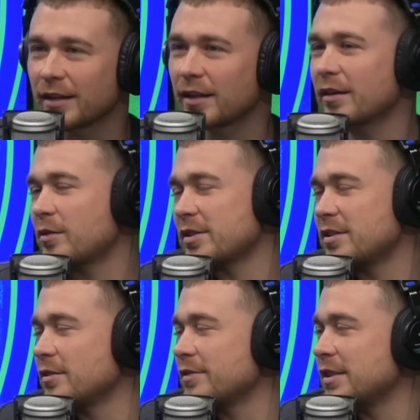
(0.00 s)
The
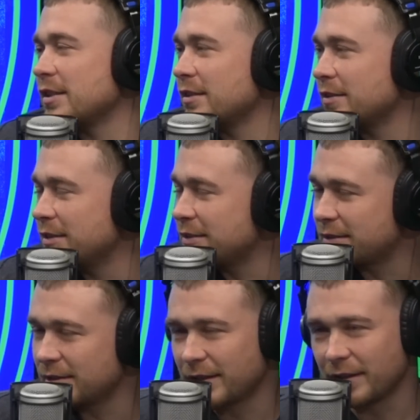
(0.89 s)
question obviously
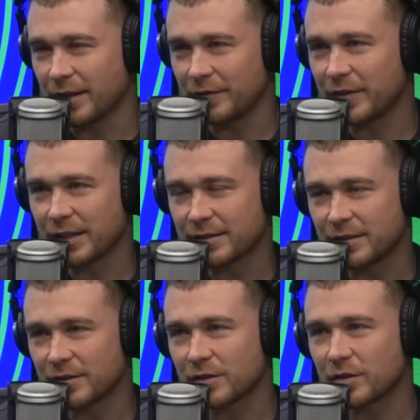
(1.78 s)
is, if he gets
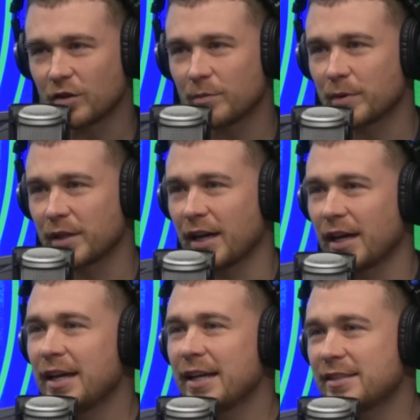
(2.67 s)
injured or not. But
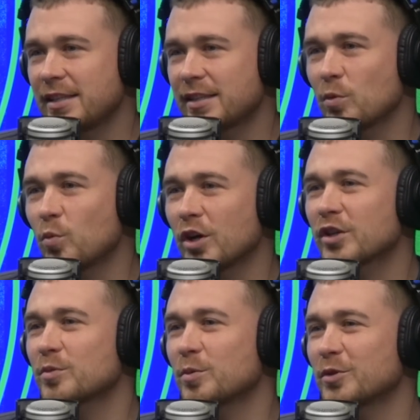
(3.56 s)
is this the
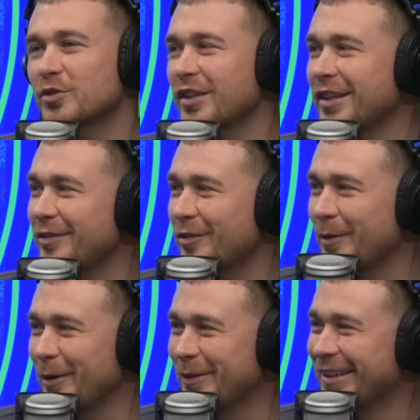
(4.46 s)
worst we'll see from
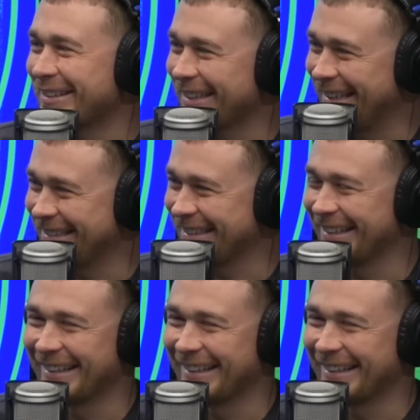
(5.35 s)
him in the season?